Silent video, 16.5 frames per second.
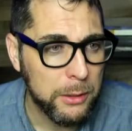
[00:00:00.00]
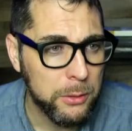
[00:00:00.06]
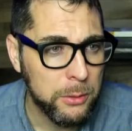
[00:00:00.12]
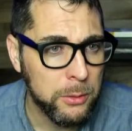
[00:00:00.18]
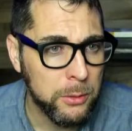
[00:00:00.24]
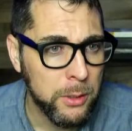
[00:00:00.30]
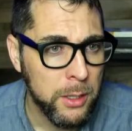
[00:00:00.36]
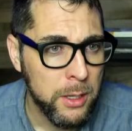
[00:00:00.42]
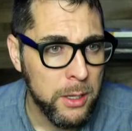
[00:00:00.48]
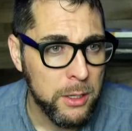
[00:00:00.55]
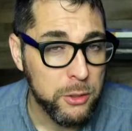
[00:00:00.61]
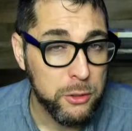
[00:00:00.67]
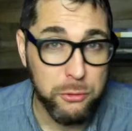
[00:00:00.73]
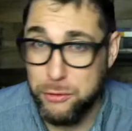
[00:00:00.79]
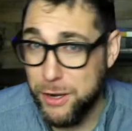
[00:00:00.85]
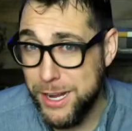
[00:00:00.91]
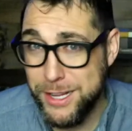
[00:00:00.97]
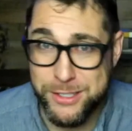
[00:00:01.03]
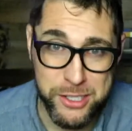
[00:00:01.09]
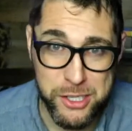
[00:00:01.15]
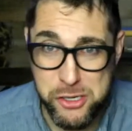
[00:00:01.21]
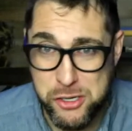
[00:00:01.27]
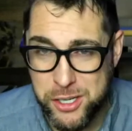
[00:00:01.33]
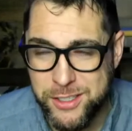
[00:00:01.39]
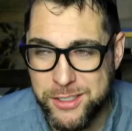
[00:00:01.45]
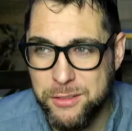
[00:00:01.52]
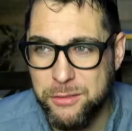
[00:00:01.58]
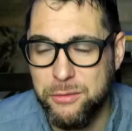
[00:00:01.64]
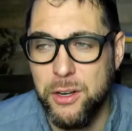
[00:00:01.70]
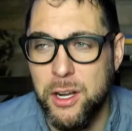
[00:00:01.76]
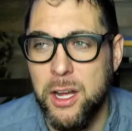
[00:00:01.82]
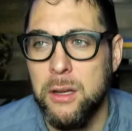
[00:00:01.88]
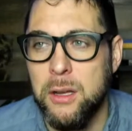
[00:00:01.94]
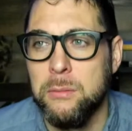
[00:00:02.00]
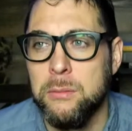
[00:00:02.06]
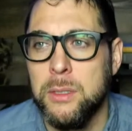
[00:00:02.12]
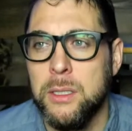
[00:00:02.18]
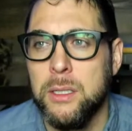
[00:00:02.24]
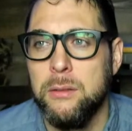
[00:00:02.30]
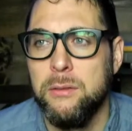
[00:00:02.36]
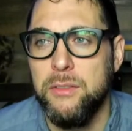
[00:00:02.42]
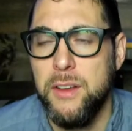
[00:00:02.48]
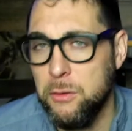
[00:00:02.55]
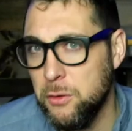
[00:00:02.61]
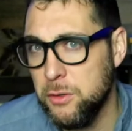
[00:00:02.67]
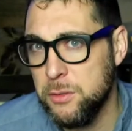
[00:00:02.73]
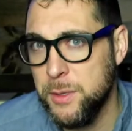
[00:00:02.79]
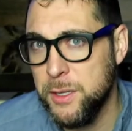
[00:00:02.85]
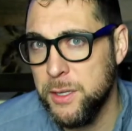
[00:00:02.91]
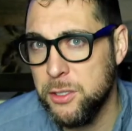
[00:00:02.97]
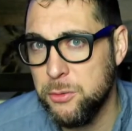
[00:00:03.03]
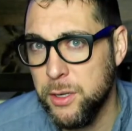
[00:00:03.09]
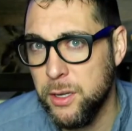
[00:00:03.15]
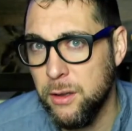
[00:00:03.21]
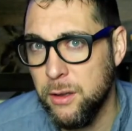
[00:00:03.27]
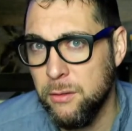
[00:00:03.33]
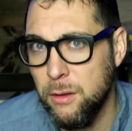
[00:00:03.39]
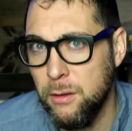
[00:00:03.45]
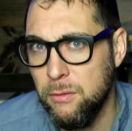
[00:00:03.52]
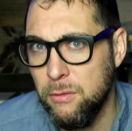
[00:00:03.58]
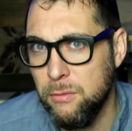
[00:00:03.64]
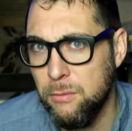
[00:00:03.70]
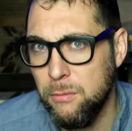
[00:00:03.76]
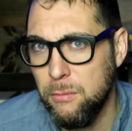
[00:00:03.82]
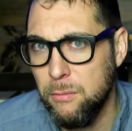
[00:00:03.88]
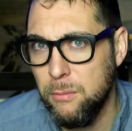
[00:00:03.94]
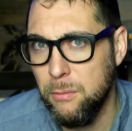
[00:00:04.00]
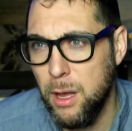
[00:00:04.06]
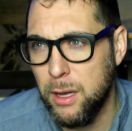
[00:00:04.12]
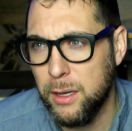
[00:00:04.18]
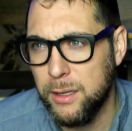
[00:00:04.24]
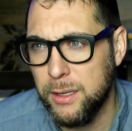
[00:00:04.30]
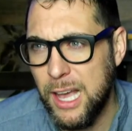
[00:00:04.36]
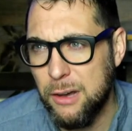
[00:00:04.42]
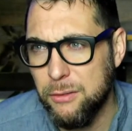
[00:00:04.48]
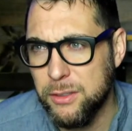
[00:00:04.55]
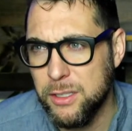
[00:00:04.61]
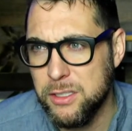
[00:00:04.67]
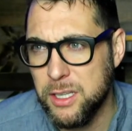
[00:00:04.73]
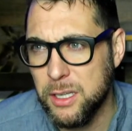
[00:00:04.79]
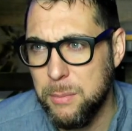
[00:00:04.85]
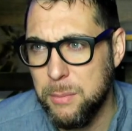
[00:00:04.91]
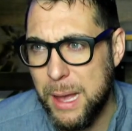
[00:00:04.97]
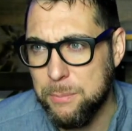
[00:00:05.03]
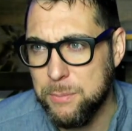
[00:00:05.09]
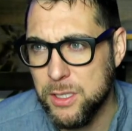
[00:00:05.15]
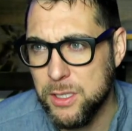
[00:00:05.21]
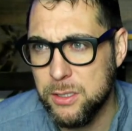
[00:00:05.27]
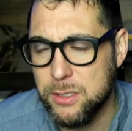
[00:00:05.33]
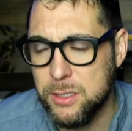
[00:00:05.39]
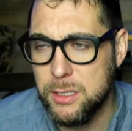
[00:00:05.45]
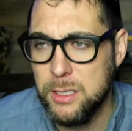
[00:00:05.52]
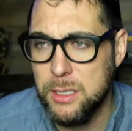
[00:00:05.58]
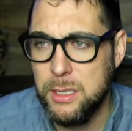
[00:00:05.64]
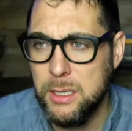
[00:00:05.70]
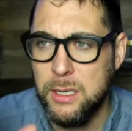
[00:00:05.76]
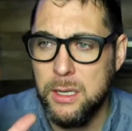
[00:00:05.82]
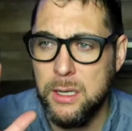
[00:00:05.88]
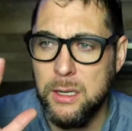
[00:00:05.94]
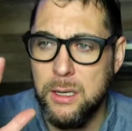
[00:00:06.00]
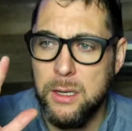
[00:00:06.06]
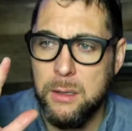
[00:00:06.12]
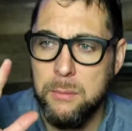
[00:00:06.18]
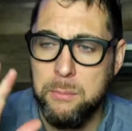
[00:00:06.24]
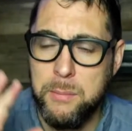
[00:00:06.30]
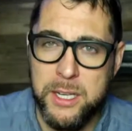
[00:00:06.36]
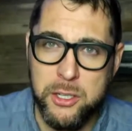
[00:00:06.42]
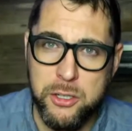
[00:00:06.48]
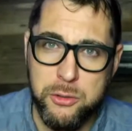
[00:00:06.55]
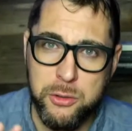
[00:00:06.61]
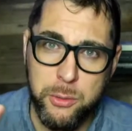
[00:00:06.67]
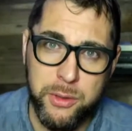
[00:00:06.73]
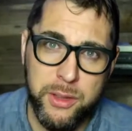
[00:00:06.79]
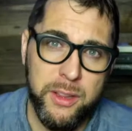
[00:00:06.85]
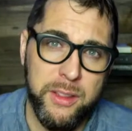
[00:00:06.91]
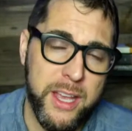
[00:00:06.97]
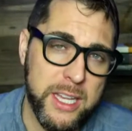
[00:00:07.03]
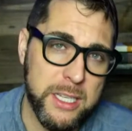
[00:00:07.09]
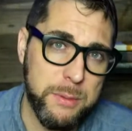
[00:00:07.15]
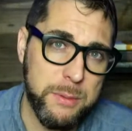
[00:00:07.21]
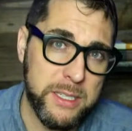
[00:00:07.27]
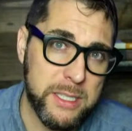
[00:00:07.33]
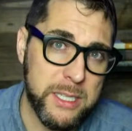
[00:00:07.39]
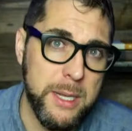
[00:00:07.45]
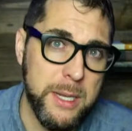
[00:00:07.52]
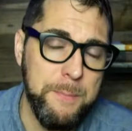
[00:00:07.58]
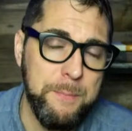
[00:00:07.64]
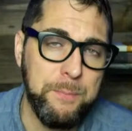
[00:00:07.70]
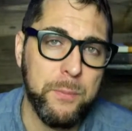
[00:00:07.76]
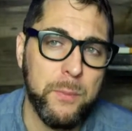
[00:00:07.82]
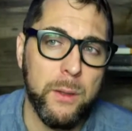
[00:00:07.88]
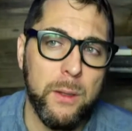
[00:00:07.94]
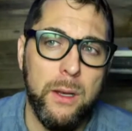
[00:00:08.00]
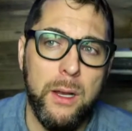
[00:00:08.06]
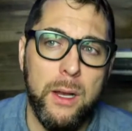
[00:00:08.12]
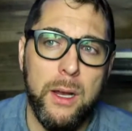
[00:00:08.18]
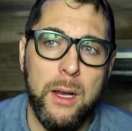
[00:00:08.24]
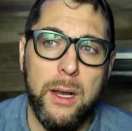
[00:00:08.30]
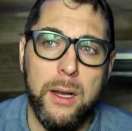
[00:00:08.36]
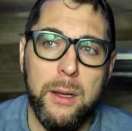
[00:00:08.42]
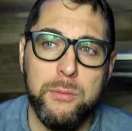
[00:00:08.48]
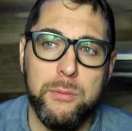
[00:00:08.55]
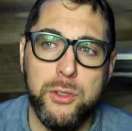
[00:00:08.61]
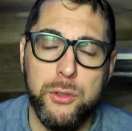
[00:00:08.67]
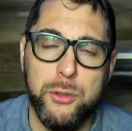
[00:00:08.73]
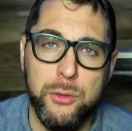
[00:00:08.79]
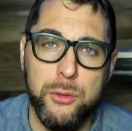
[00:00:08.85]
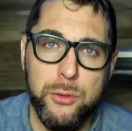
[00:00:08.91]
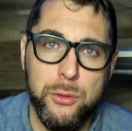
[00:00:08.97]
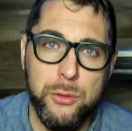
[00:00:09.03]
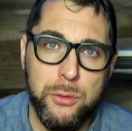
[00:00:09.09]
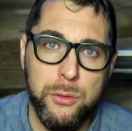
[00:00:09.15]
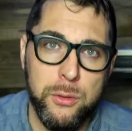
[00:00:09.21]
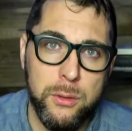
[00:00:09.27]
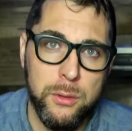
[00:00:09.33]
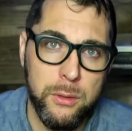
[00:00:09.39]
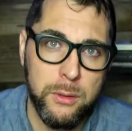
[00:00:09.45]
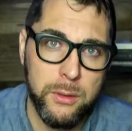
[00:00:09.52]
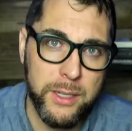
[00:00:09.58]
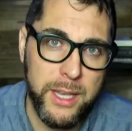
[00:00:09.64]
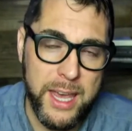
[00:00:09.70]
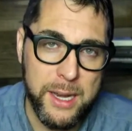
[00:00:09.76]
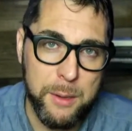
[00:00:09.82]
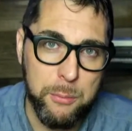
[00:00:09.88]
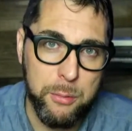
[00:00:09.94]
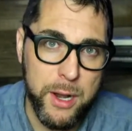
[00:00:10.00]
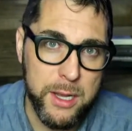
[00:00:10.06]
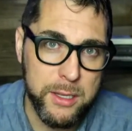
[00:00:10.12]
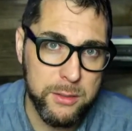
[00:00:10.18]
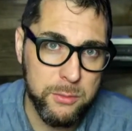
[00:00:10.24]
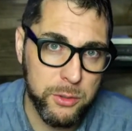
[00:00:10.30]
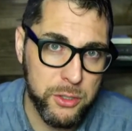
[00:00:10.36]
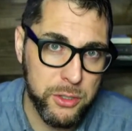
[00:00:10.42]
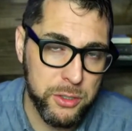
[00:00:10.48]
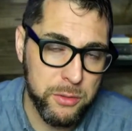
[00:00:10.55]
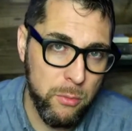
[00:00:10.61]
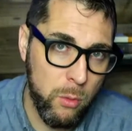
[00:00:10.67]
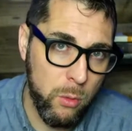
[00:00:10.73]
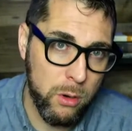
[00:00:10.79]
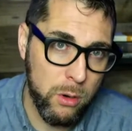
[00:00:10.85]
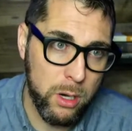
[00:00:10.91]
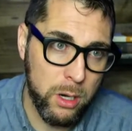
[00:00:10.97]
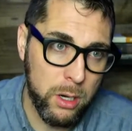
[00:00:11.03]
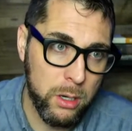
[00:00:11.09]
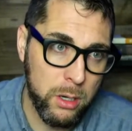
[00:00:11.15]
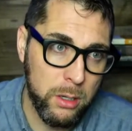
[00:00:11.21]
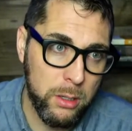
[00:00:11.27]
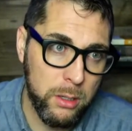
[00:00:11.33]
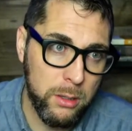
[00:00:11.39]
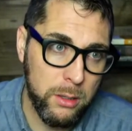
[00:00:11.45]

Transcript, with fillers: who transitioned from Founders Ministry, a Calvinistic Baptist ministry within the SBC, to Canon Press, which is more